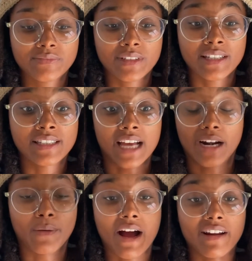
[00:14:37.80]
Sat
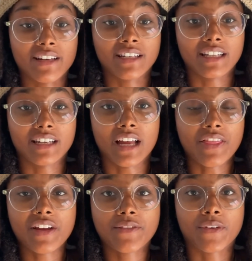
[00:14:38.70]
around and did
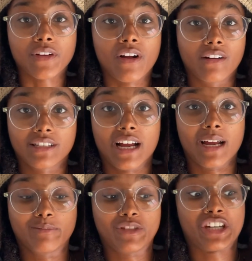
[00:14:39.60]
nothing for a long
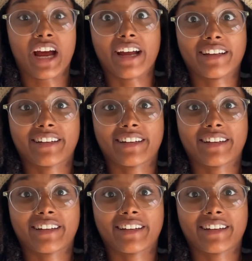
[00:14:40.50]
time. Check.